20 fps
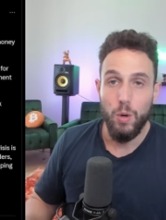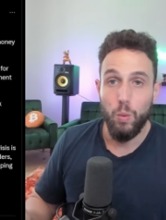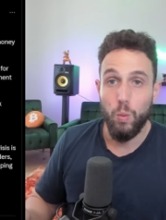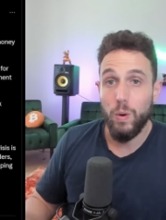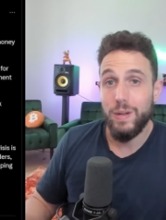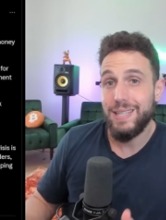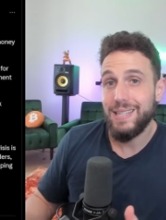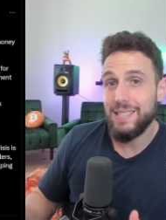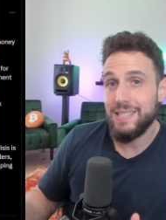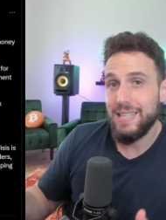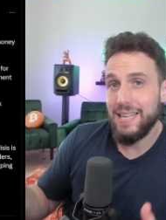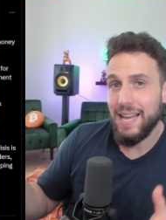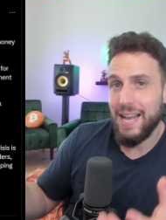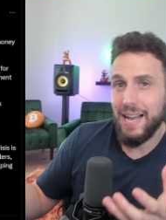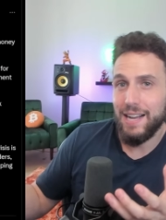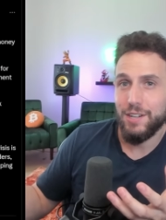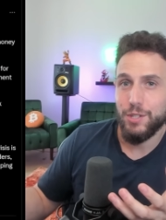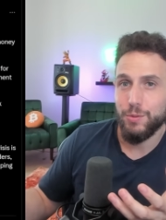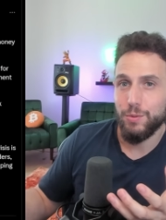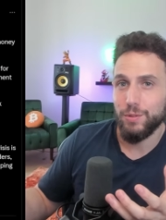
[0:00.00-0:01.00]
What is the
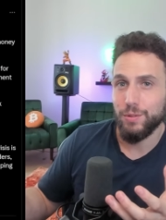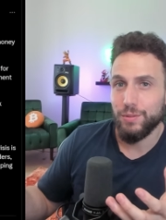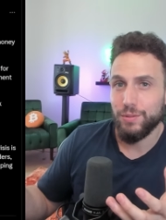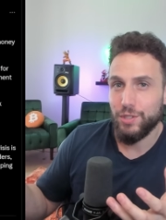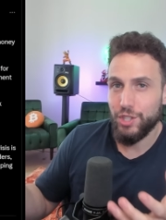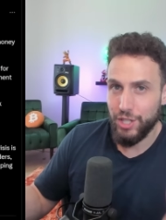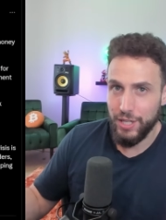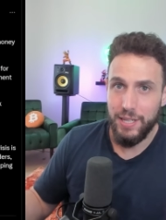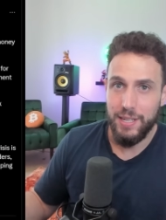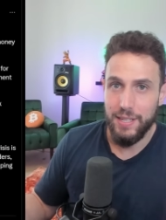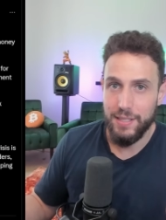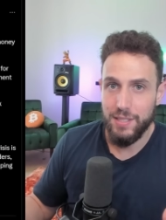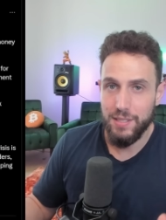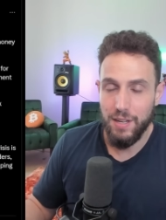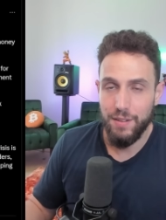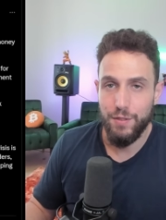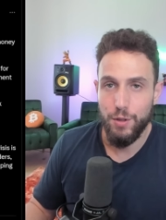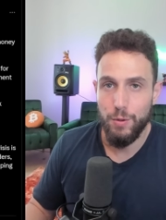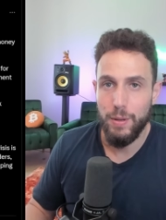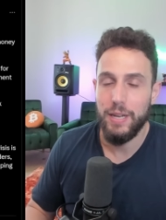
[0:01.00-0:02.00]
actual chance
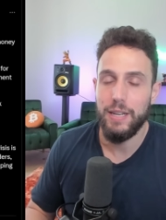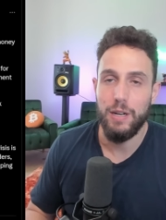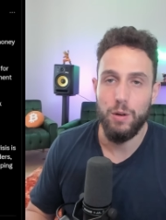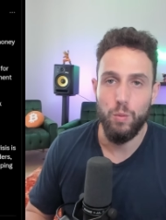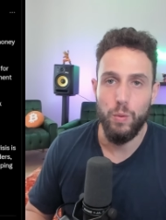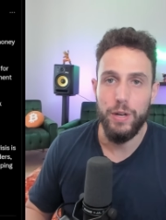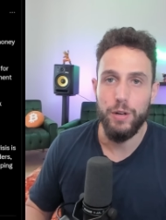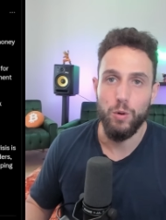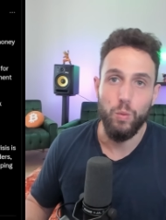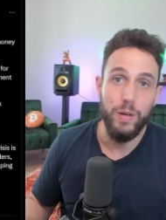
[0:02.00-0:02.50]
of you hitting a winner?